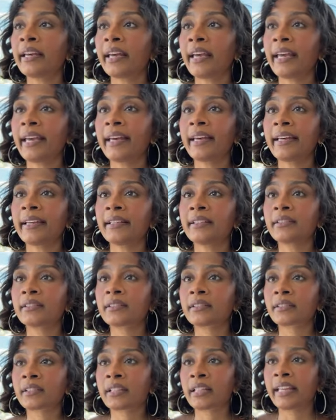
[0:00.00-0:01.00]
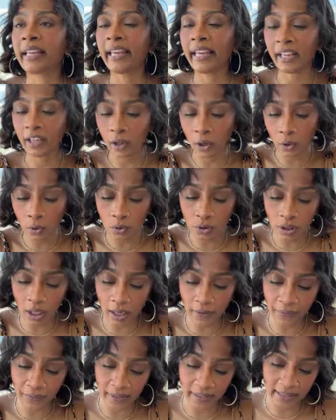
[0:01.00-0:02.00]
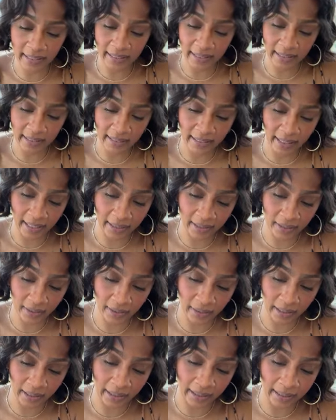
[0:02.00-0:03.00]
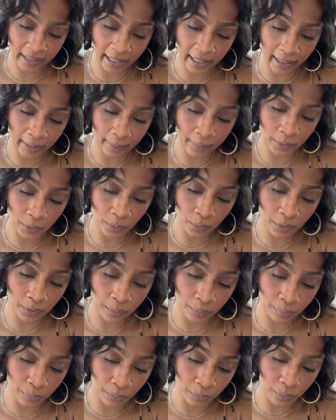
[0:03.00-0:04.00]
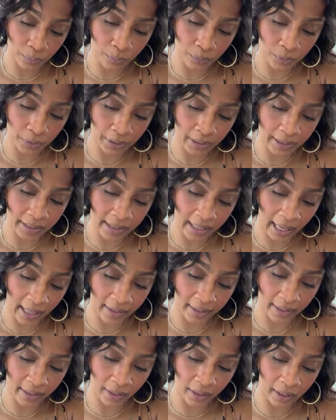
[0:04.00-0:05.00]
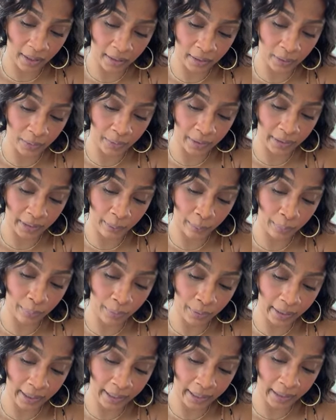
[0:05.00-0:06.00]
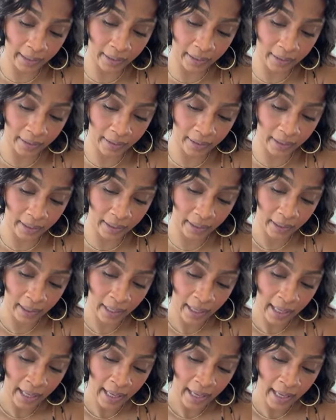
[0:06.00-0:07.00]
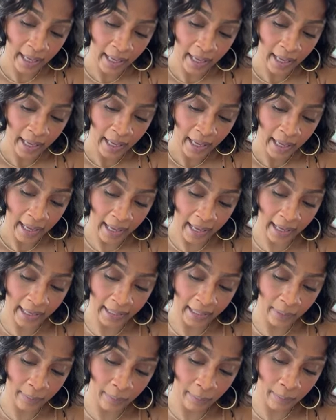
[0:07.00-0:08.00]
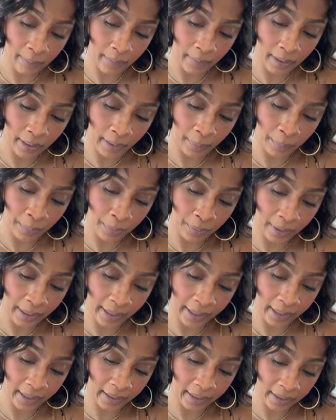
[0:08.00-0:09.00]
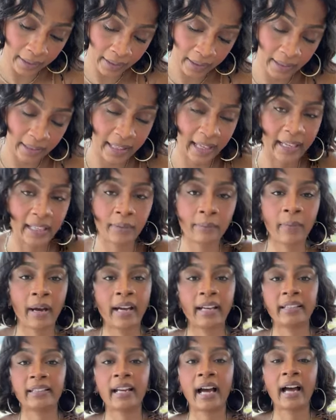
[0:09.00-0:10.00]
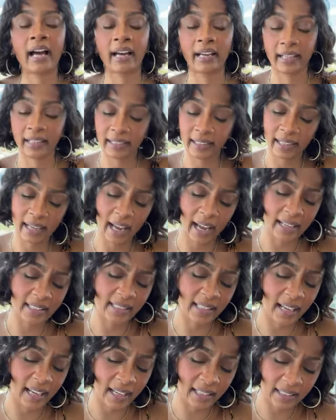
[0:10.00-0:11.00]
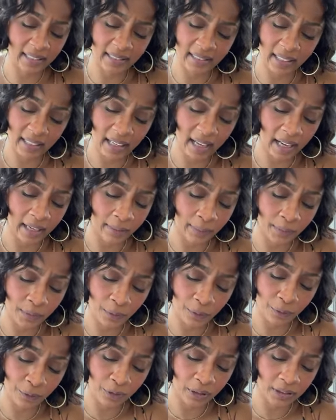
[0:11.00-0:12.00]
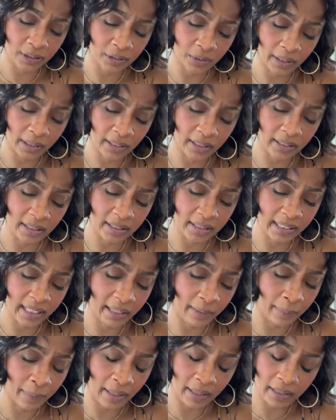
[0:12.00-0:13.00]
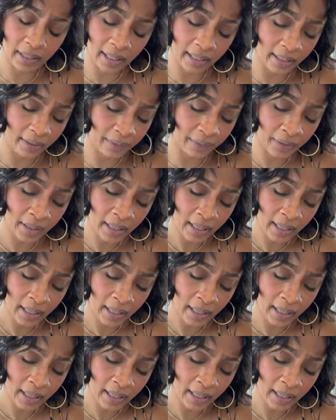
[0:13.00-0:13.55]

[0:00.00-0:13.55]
And he goes off into this desert and he came to a broom tree, sat there under it and prayed. And he and prayed that he might die. And he asked God, he said, God, I'm so frustrated. Just take my life.